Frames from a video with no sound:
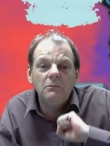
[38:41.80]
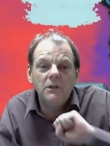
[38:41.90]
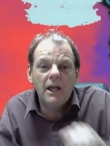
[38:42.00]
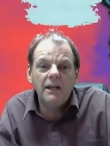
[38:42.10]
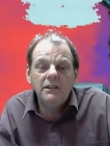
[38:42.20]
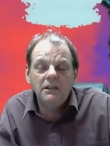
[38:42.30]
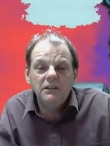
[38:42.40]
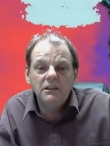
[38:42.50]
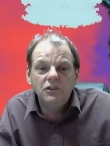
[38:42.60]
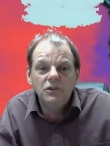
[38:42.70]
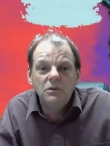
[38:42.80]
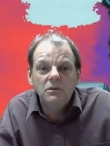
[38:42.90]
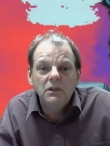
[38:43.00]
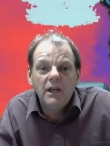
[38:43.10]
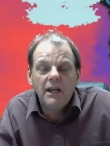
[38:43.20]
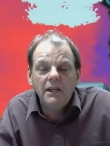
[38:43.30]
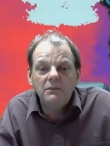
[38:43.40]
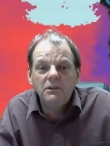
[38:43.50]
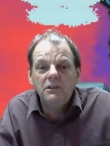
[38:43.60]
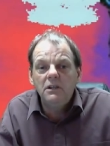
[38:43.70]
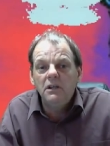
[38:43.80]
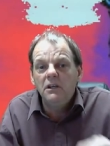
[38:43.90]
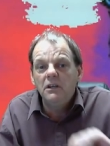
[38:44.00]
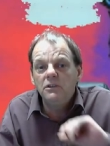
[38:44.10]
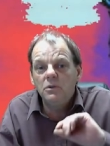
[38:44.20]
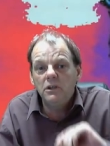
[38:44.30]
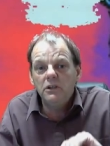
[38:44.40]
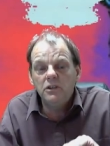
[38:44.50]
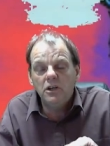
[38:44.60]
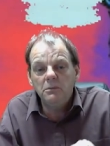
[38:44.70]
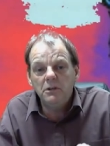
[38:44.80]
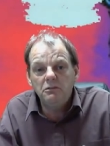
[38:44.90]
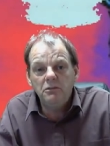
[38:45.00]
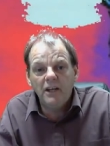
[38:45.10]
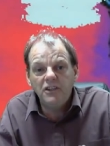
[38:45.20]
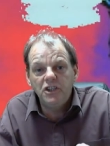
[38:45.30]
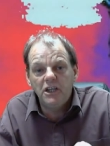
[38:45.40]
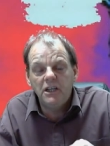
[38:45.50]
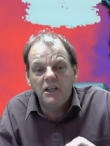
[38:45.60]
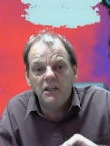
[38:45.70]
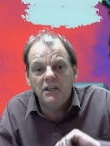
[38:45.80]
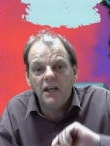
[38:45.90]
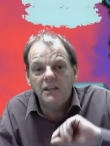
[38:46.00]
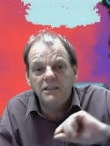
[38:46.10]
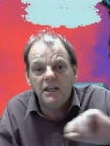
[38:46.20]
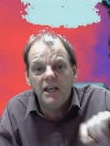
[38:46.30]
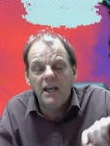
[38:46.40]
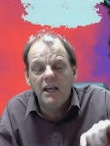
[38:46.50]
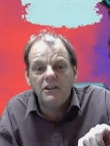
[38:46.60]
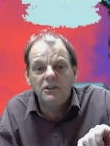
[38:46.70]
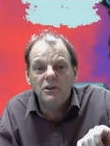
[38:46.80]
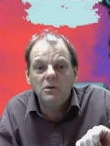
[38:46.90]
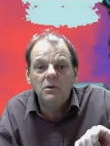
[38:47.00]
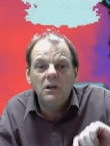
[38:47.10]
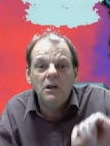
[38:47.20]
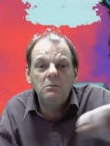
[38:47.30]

but can't tell the truth, can't even do a little tiny bit of fact checking and say, hey, you know,